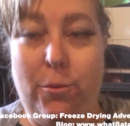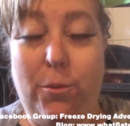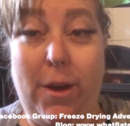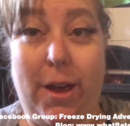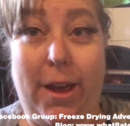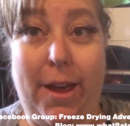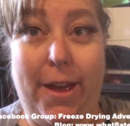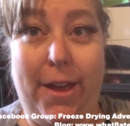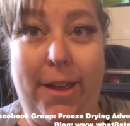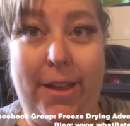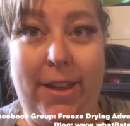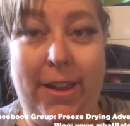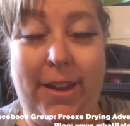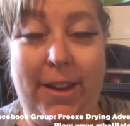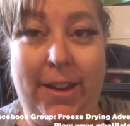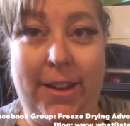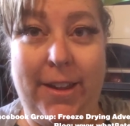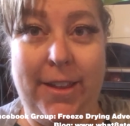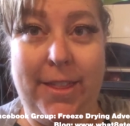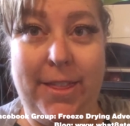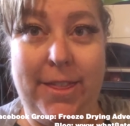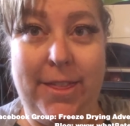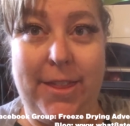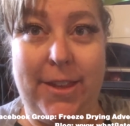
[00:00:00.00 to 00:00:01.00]
Well,
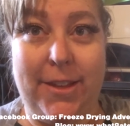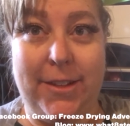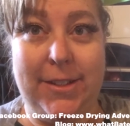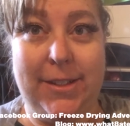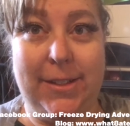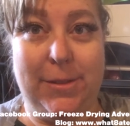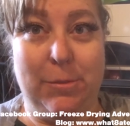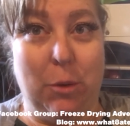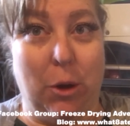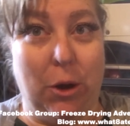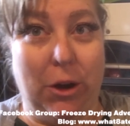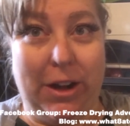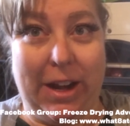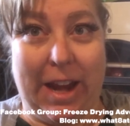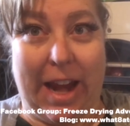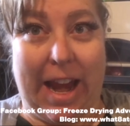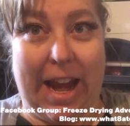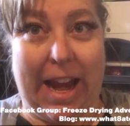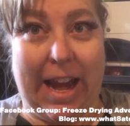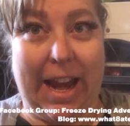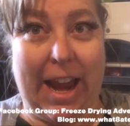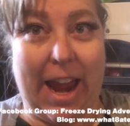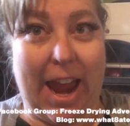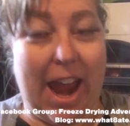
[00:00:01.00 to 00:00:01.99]
this
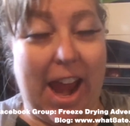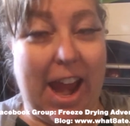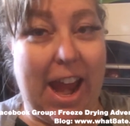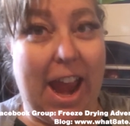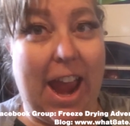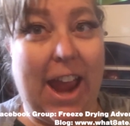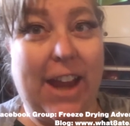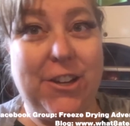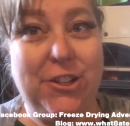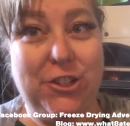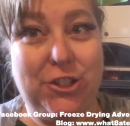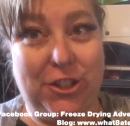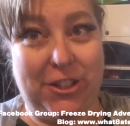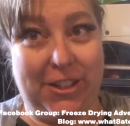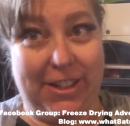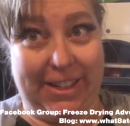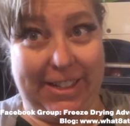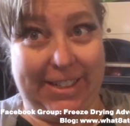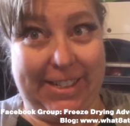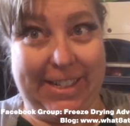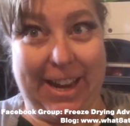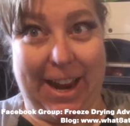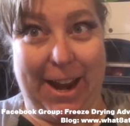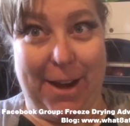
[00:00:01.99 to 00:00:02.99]
morning I
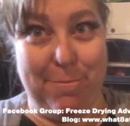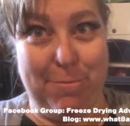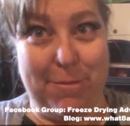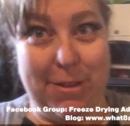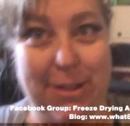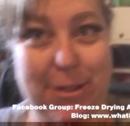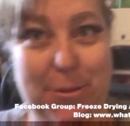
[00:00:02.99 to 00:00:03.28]
actually timed